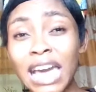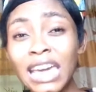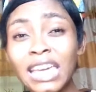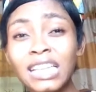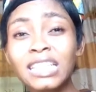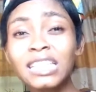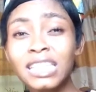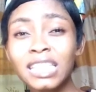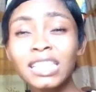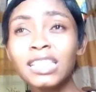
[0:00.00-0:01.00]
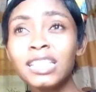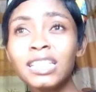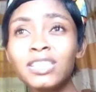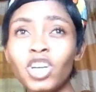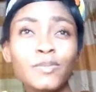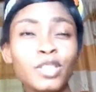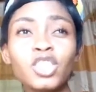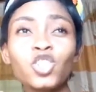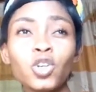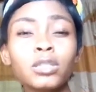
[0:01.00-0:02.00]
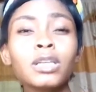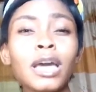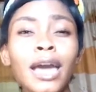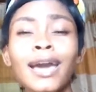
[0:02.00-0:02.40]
like the transportation